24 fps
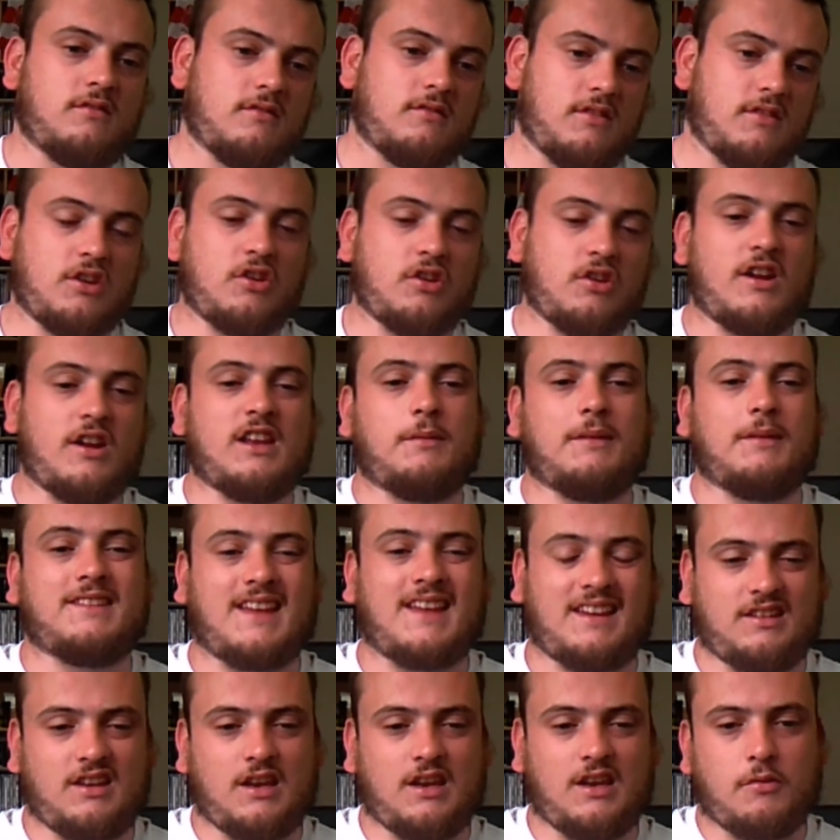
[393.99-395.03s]
You don't need to be
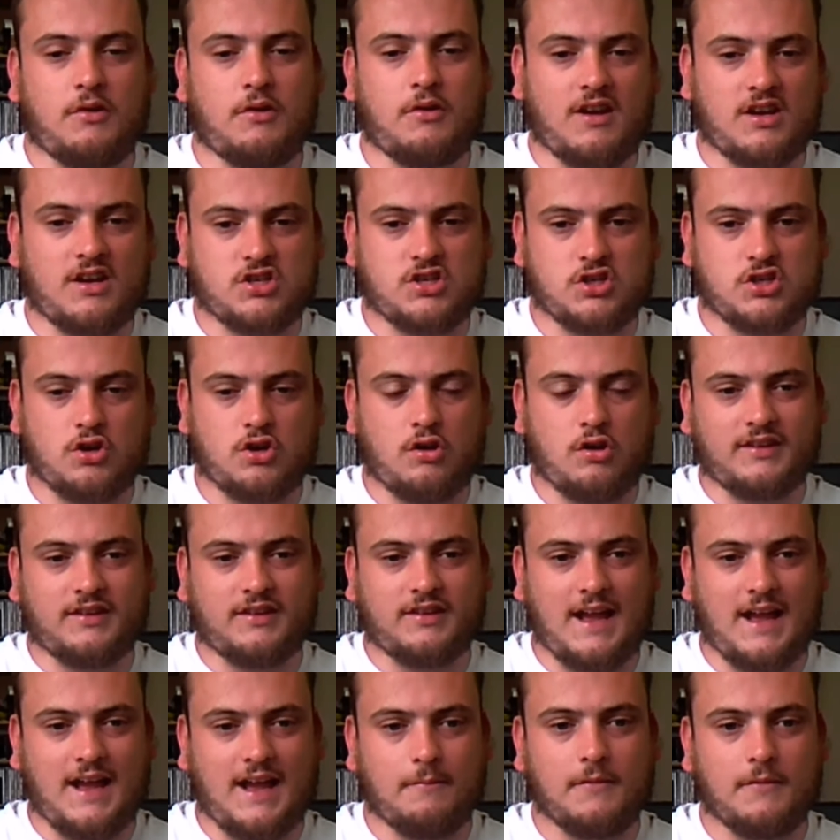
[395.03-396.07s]
testing your progression all the
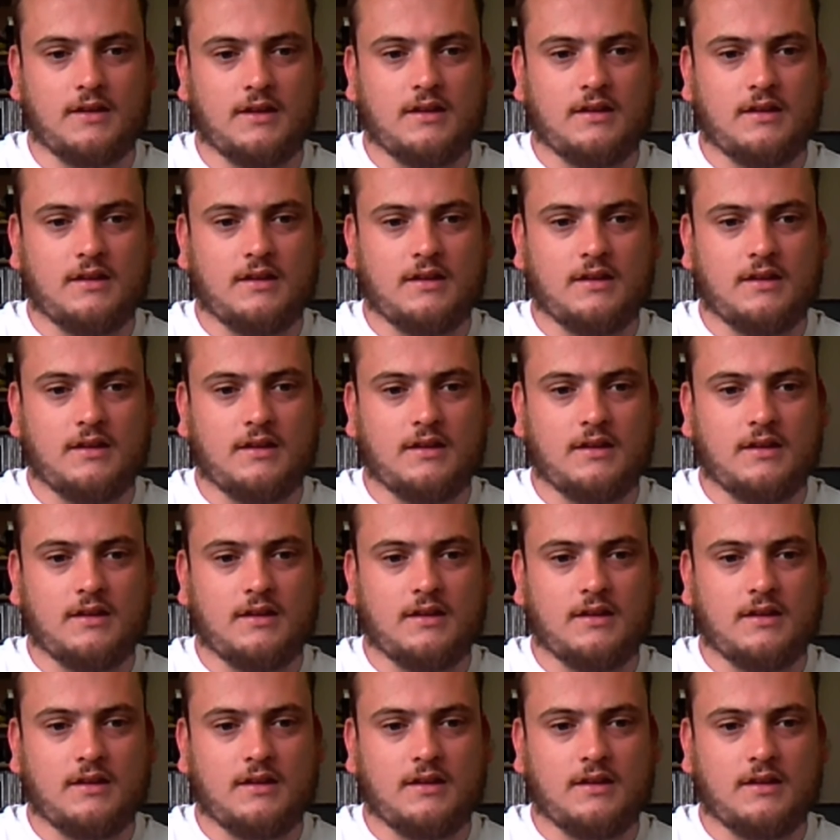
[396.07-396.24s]
time.